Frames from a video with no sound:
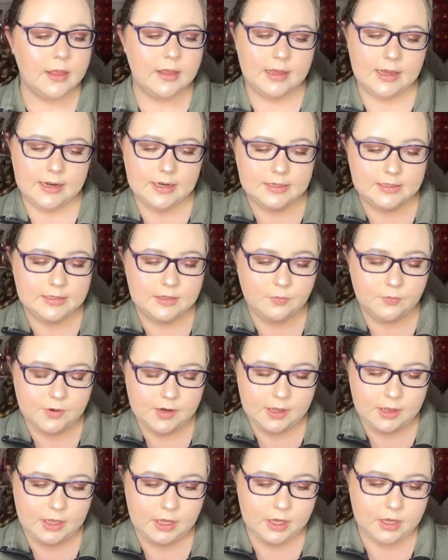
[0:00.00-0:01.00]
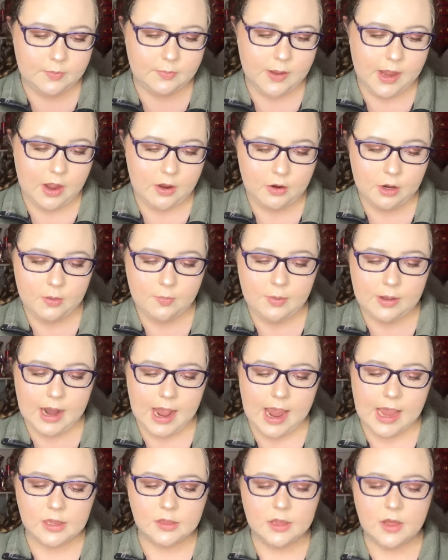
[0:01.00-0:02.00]
It is a really good powder, but
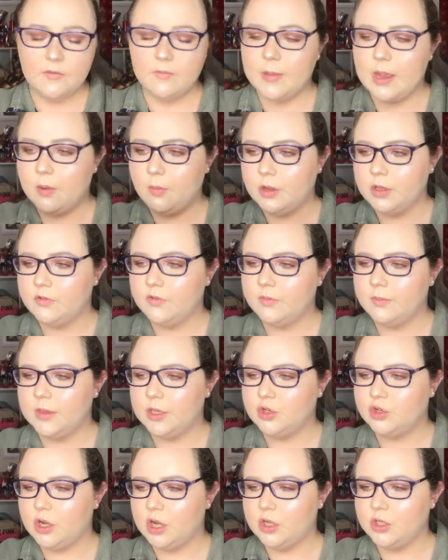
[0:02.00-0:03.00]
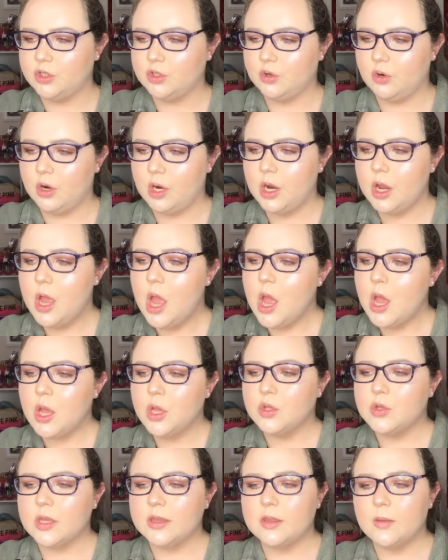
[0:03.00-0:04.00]
I love my ones from the drugstore.
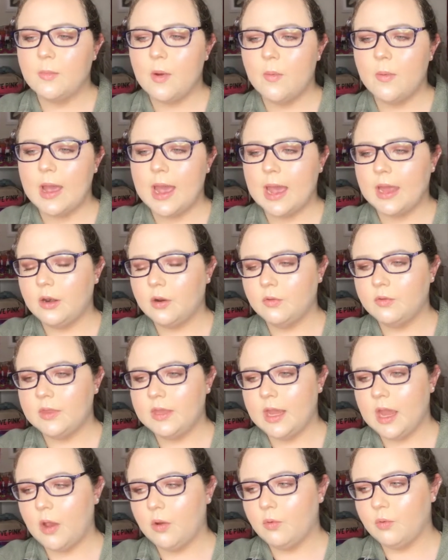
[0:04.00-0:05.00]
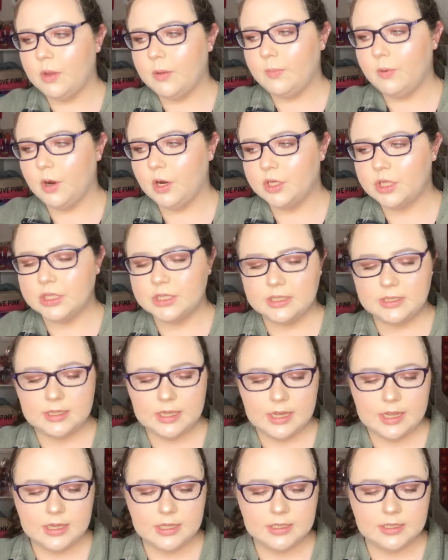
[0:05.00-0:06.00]
So at the moment, I don't think I would repurchase
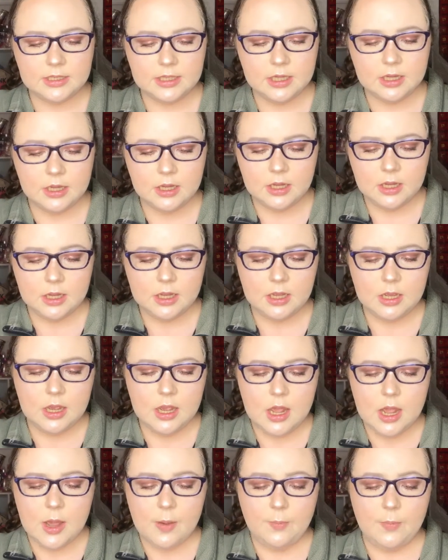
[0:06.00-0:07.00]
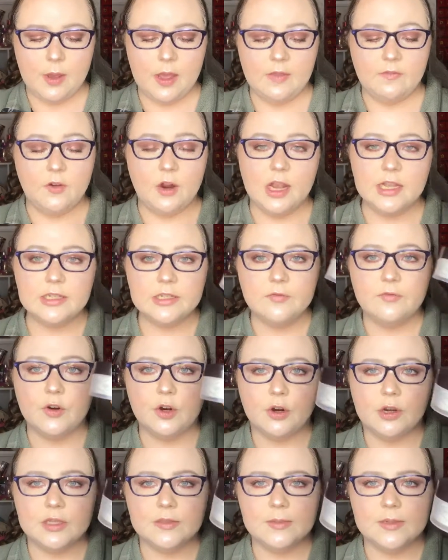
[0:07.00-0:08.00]
this. But if you're asking for
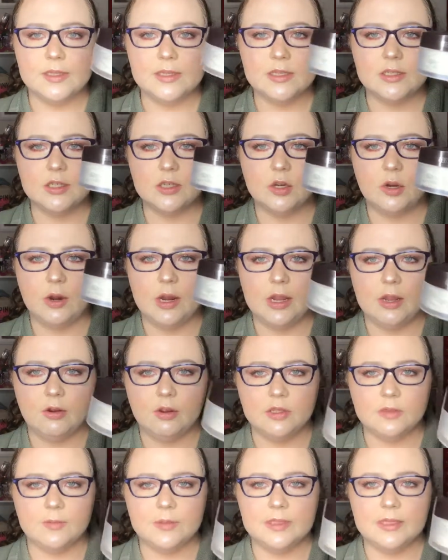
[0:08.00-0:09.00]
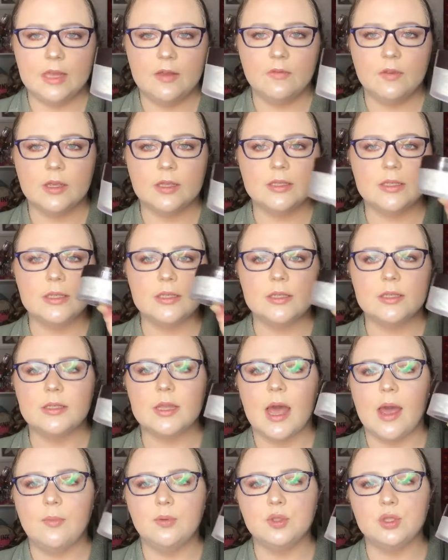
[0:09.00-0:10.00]
Christmas, this is a great Christmas gift, because this is
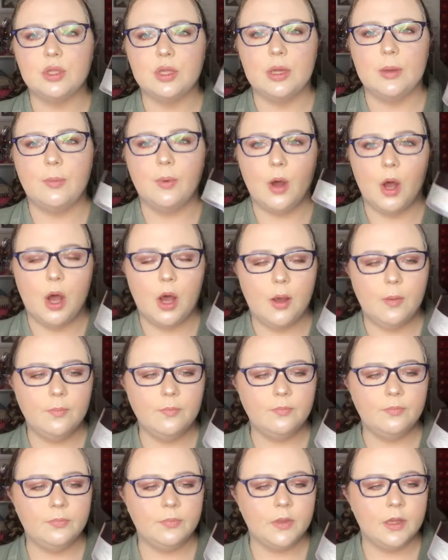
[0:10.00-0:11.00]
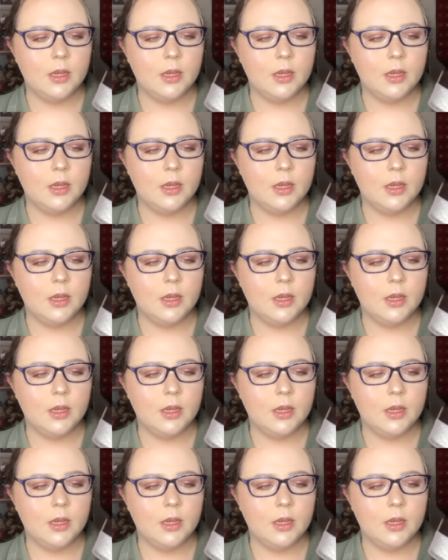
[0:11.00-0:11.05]
absolutely bomb.